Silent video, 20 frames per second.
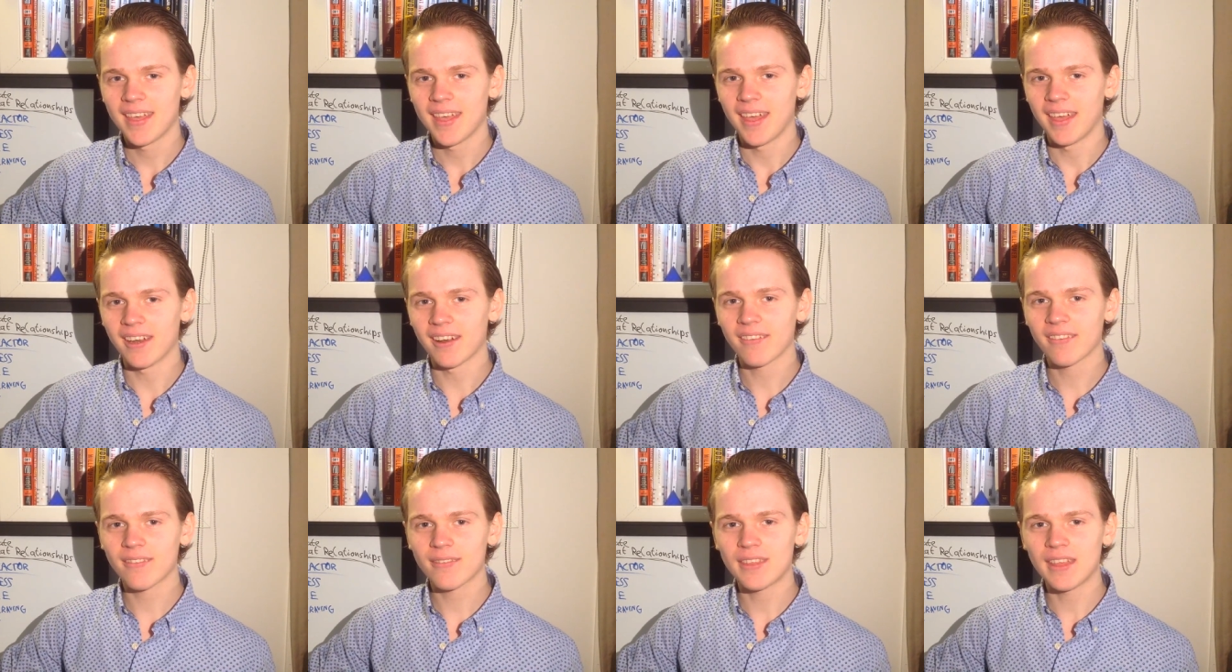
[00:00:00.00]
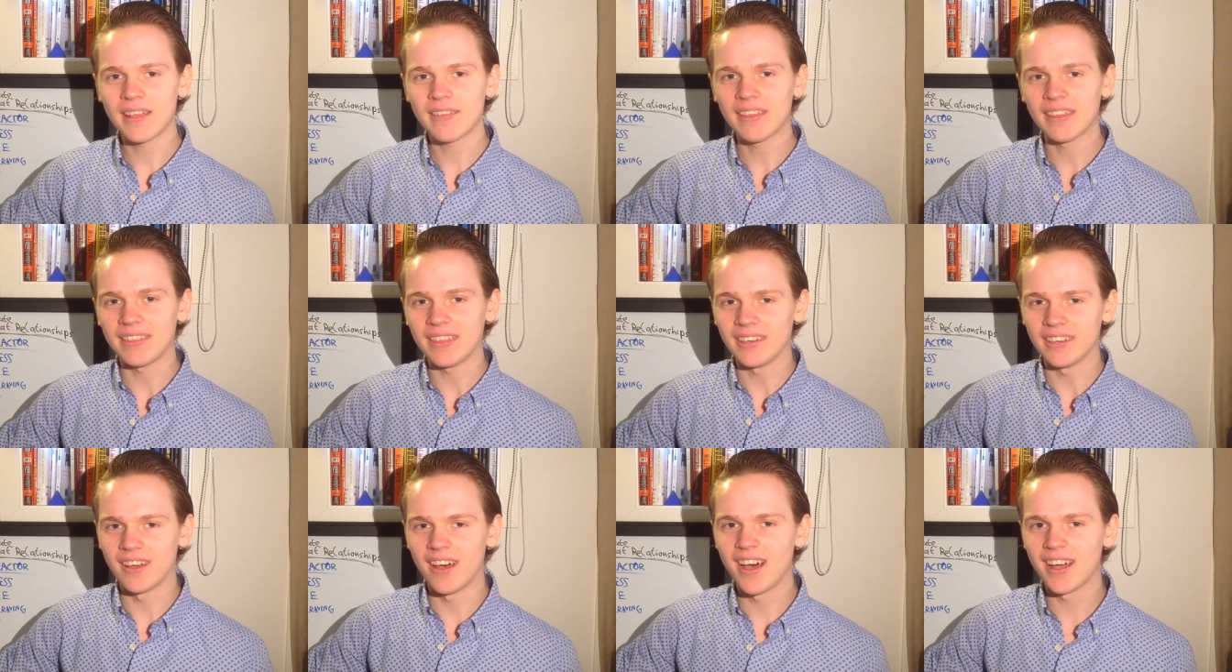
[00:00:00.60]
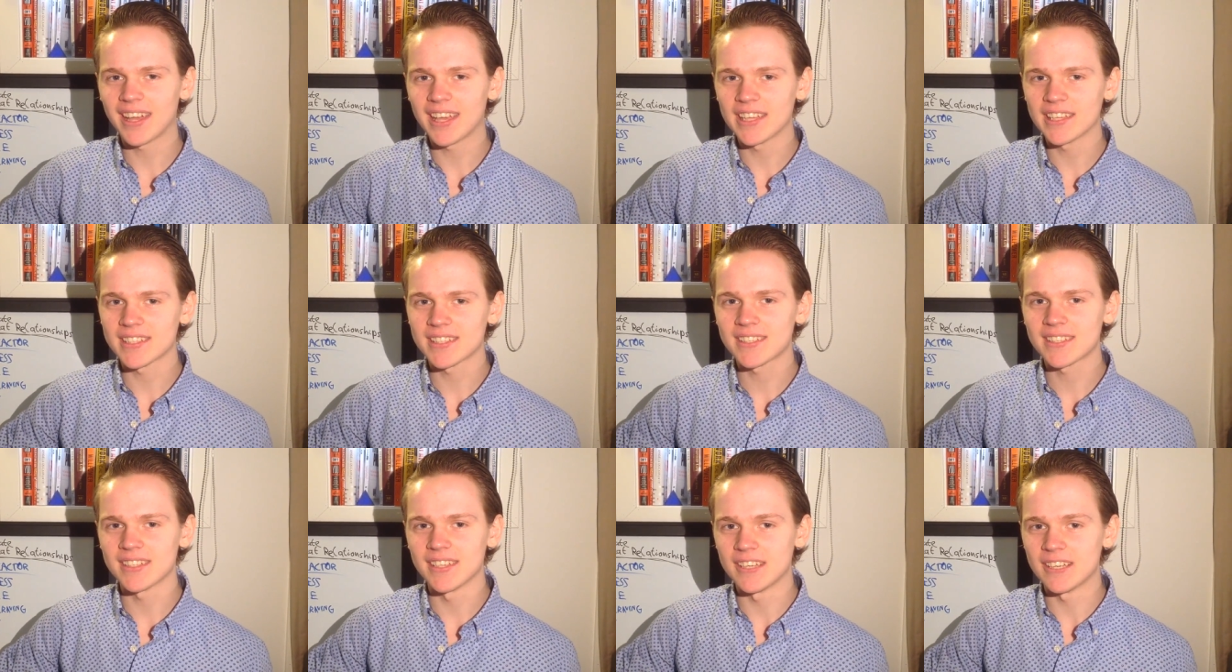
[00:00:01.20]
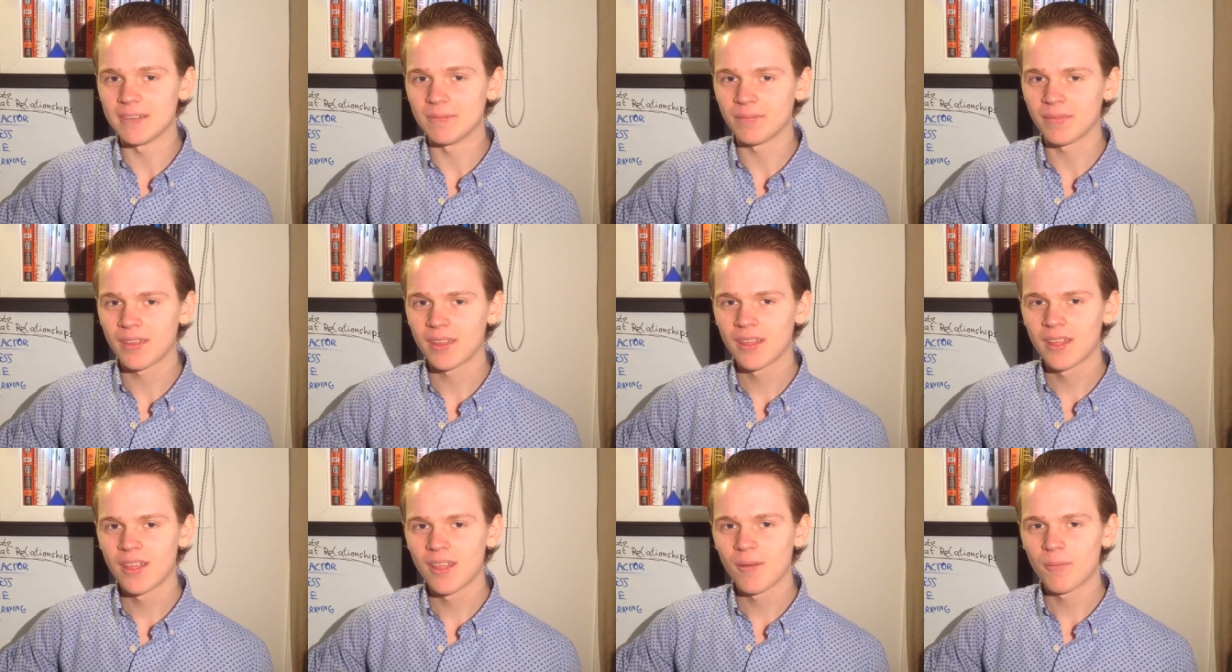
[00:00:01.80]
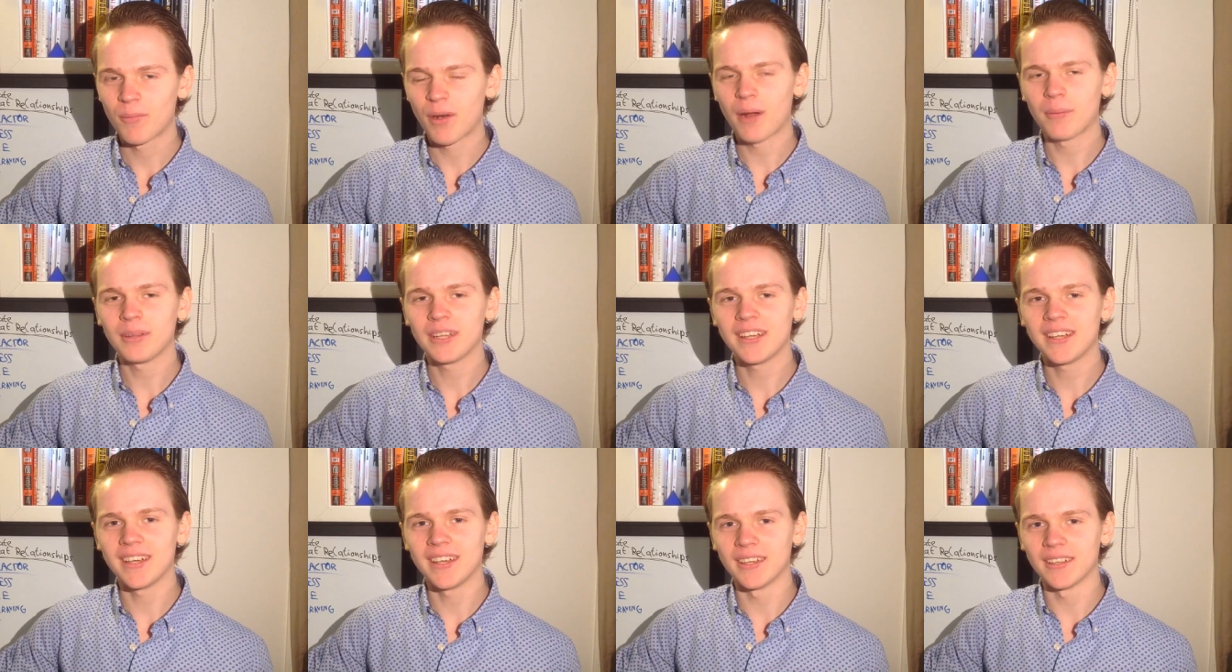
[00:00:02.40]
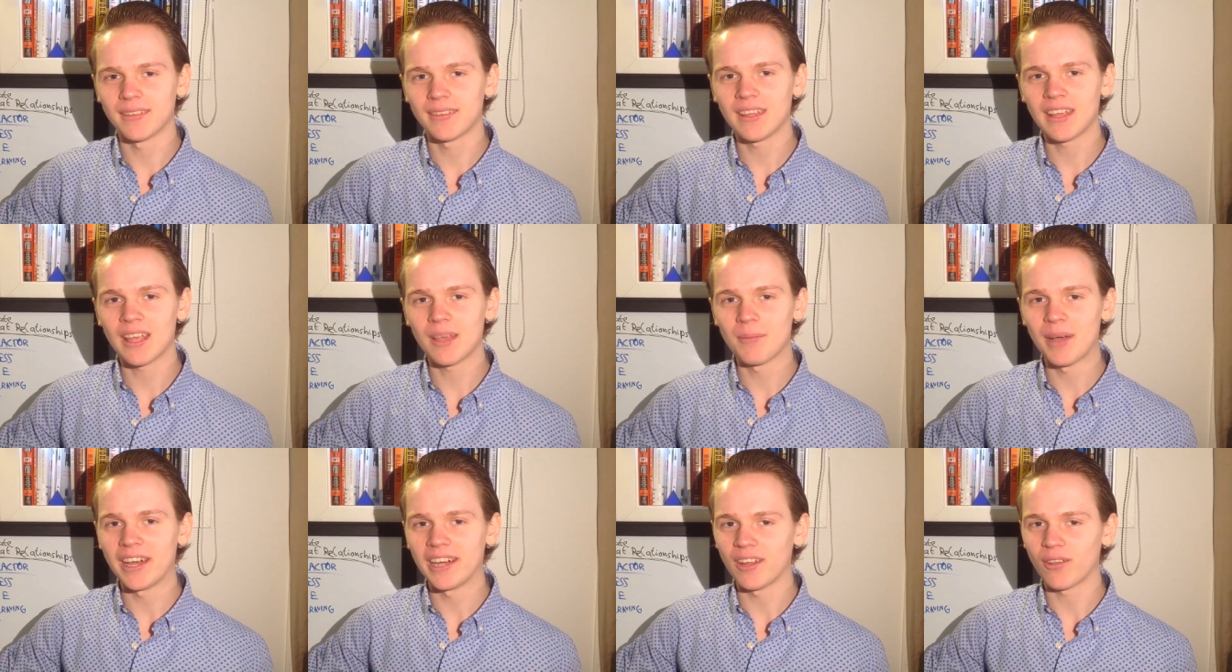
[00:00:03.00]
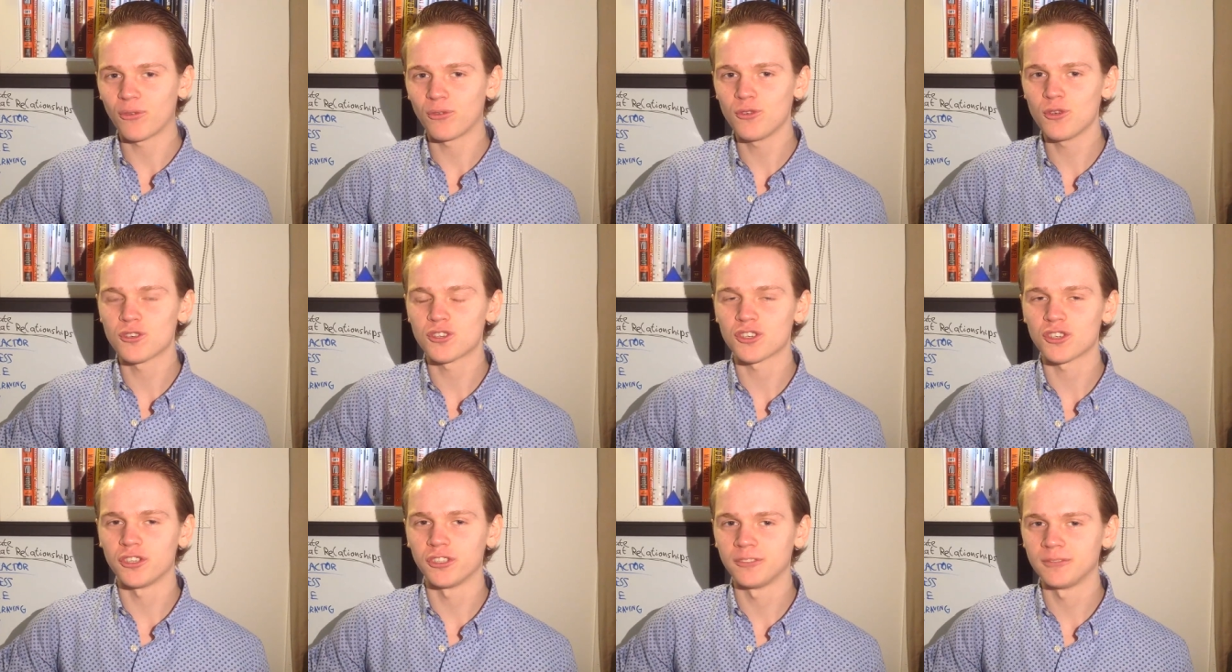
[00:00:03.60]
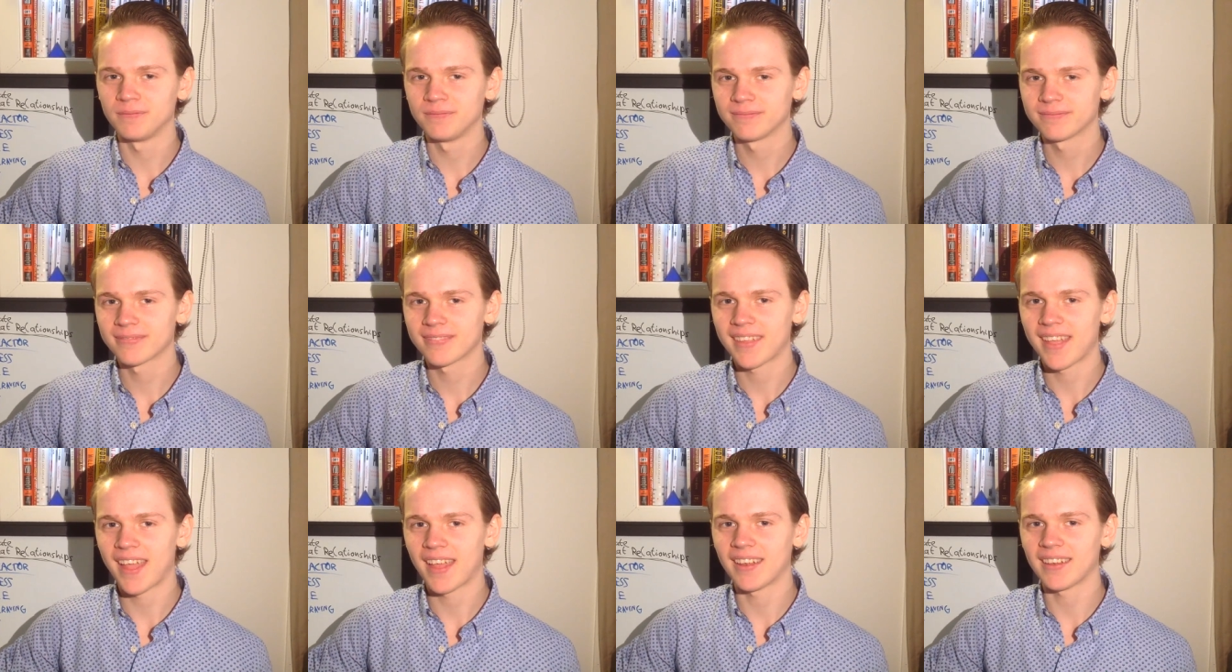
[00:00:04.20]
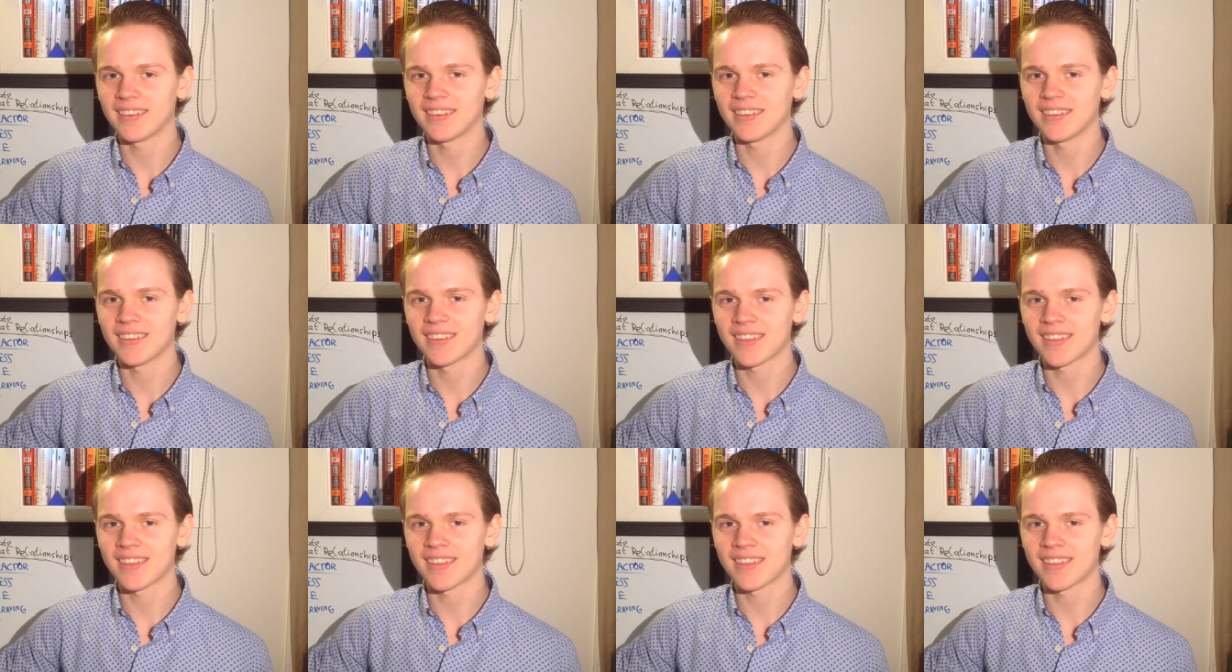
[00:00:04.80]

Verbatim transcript: he doesn't think that the dog is probably thinking about his future and